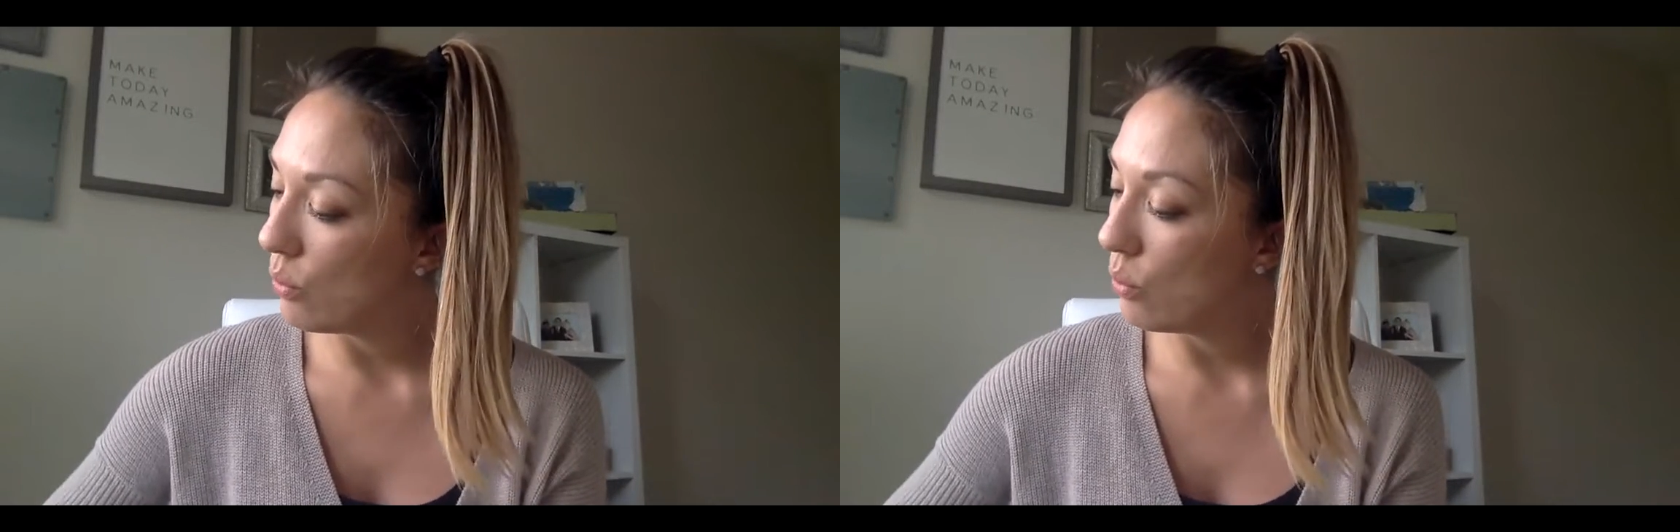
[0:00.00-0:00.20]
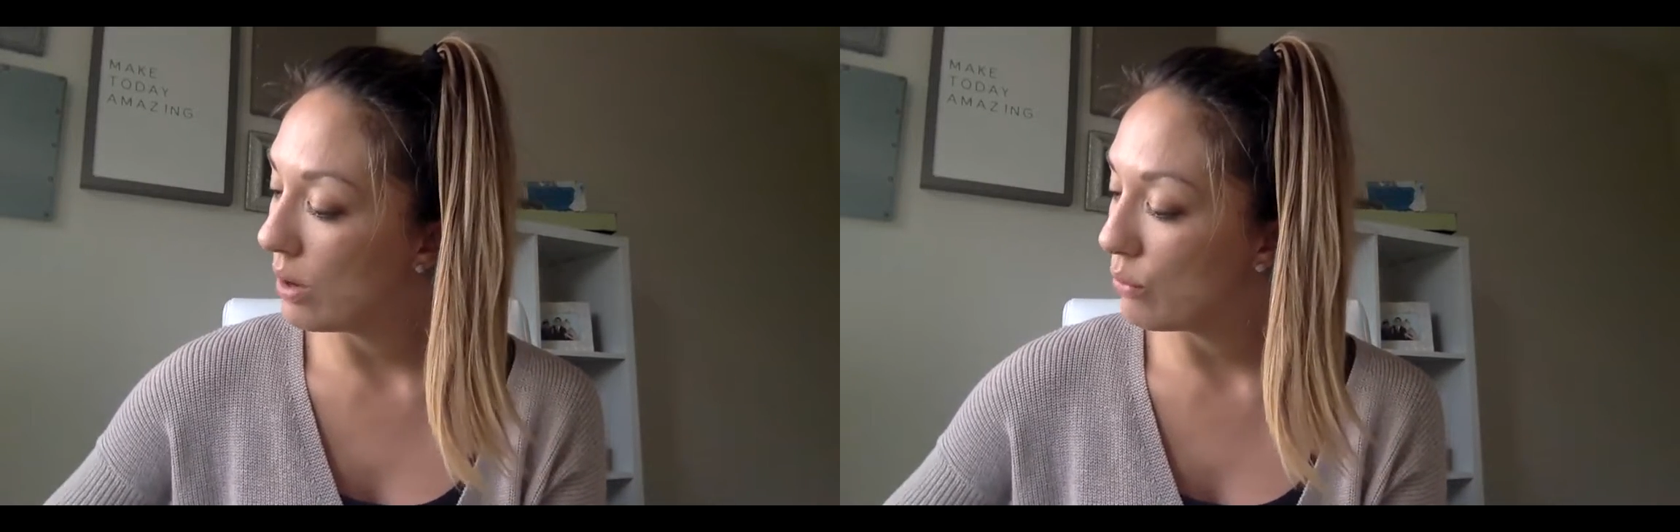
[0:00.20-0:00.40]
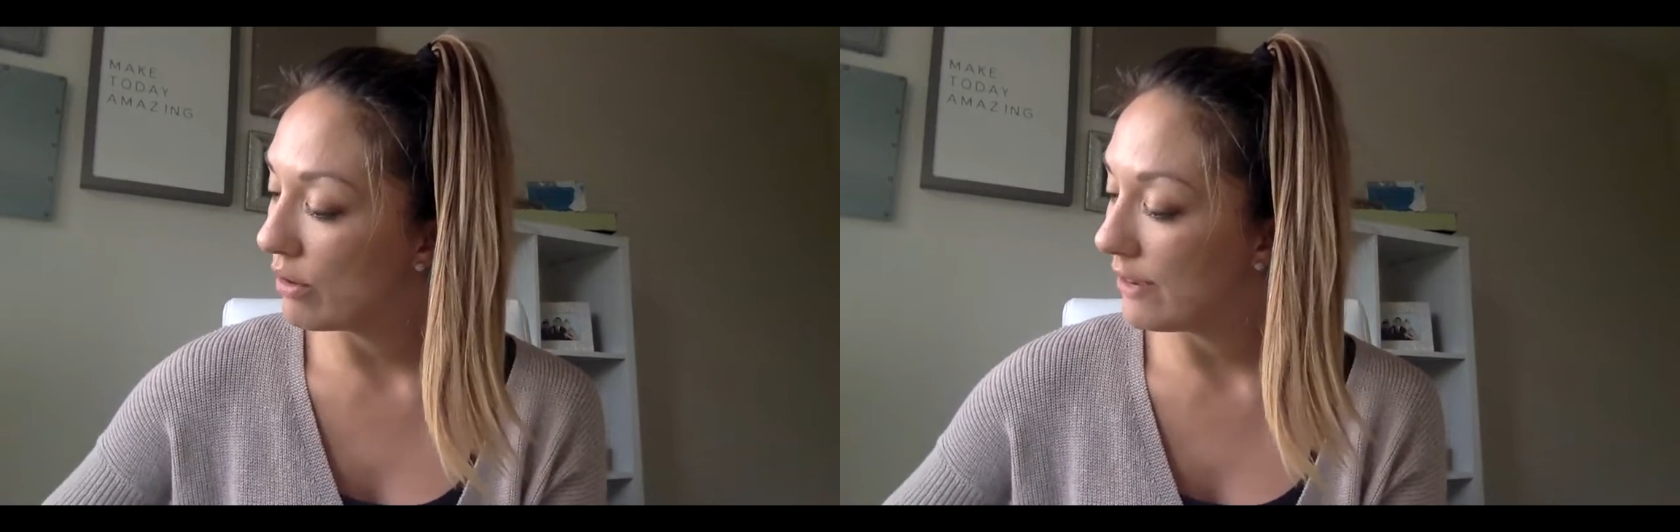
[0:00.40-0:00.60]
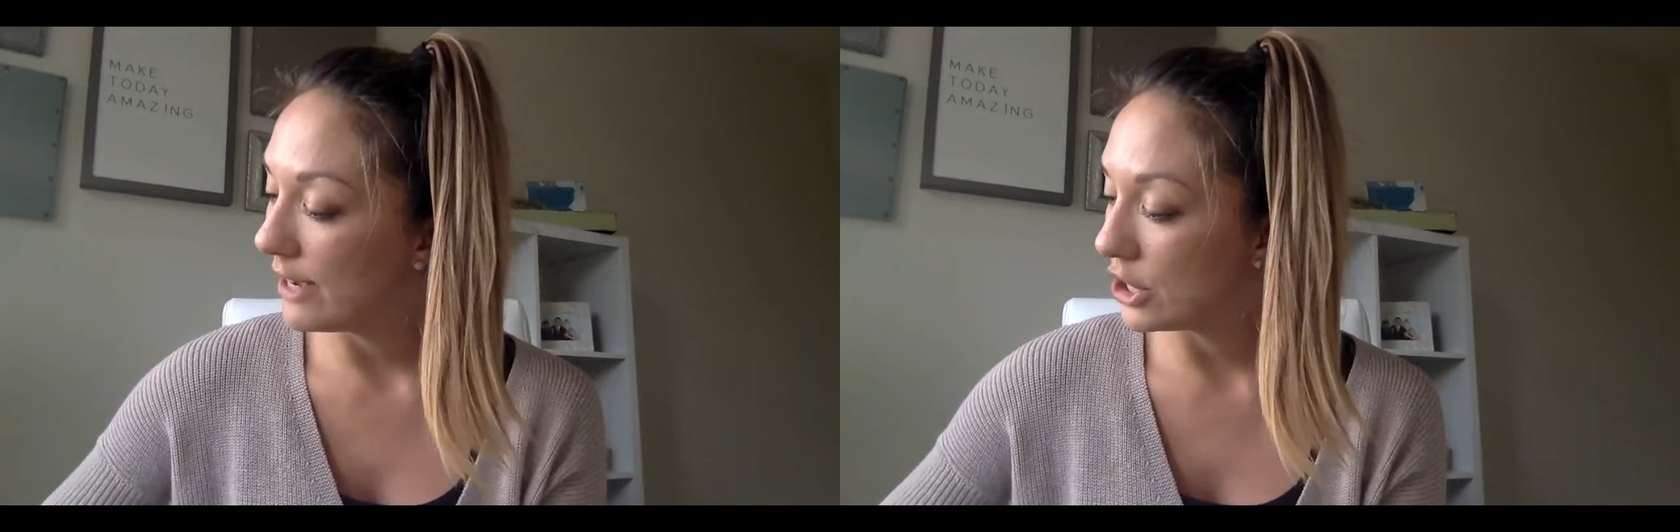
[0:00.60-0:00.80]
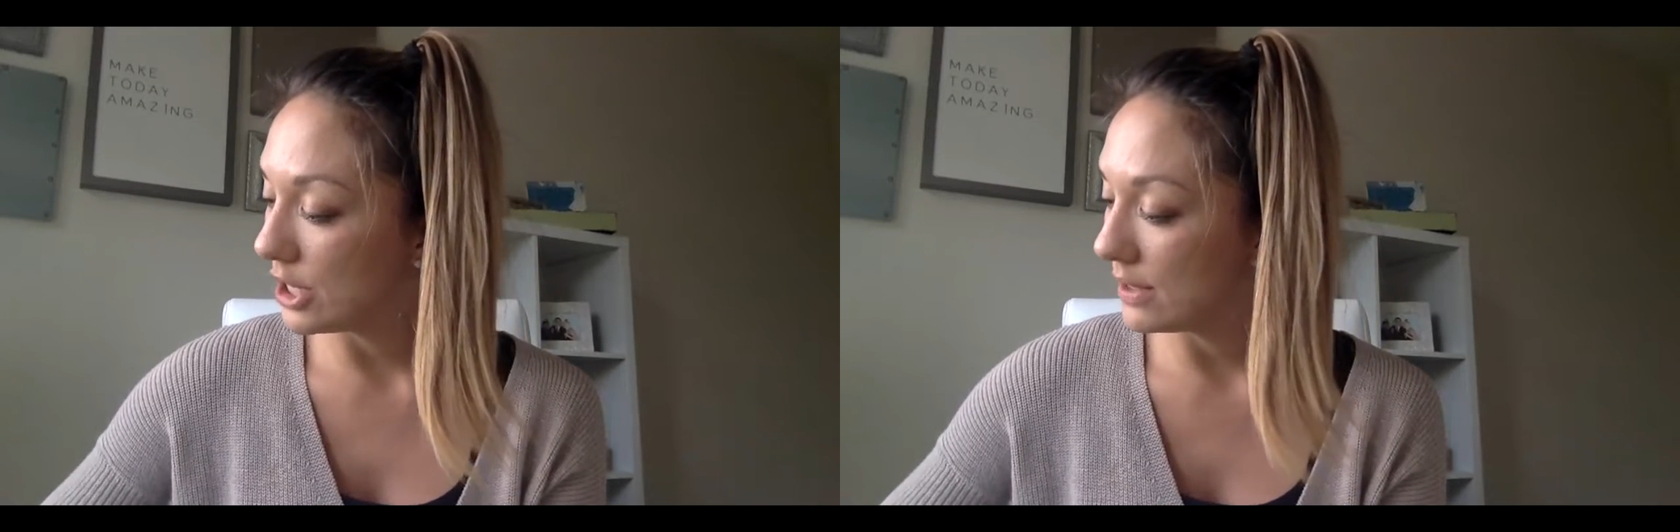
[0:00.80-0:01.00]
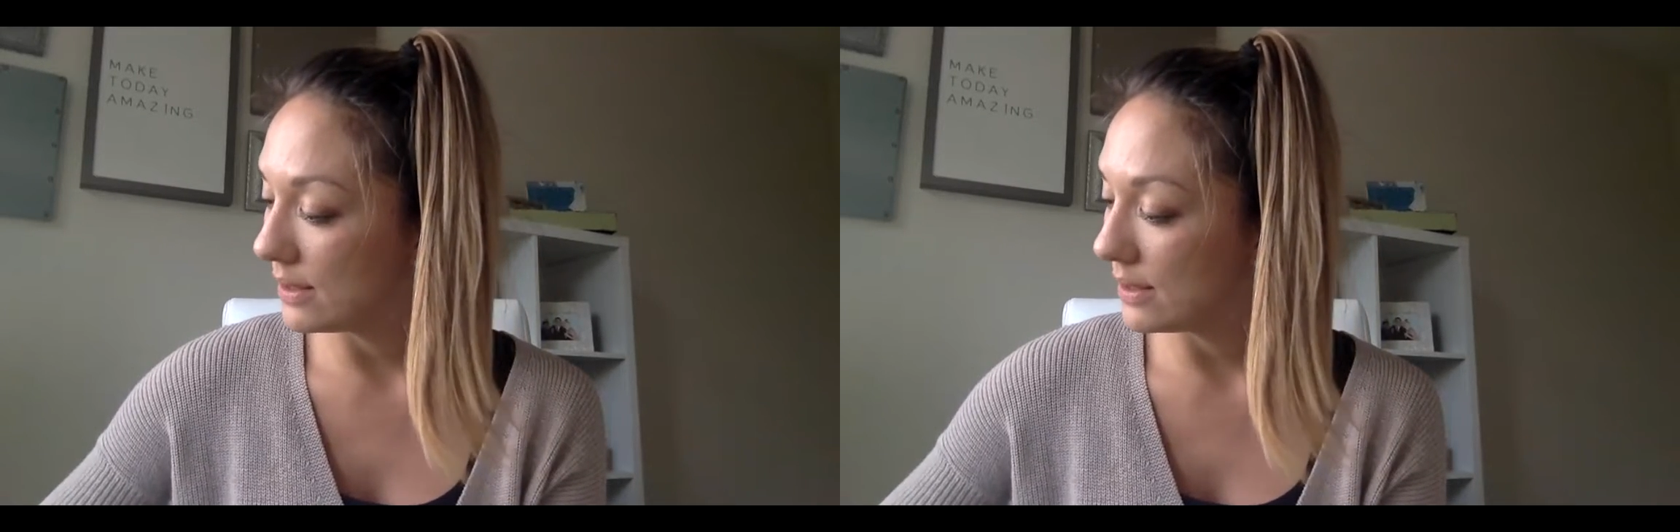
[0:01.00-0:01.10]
1 more veggie.